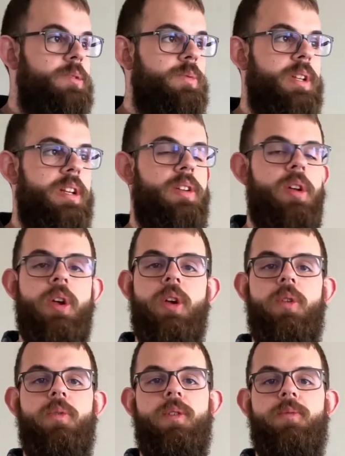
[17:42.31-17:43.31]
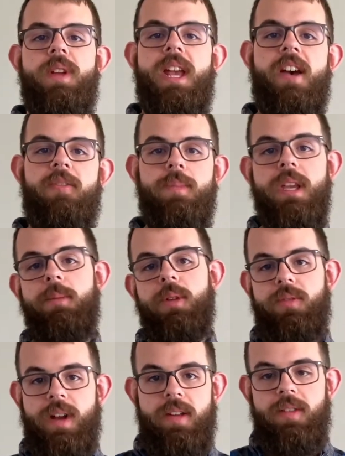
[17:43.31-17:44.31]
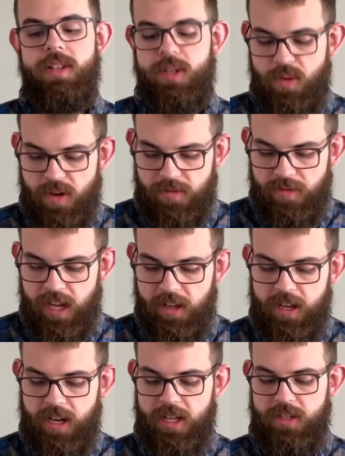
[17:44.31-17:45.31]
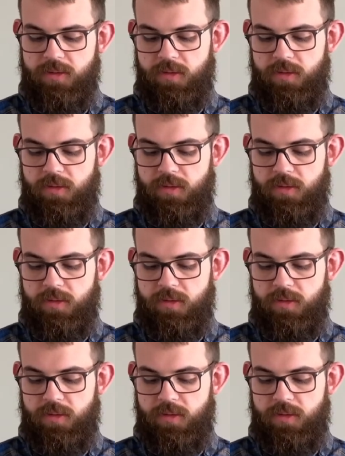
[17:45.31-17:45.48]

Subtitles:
when we have people around us who are failing us,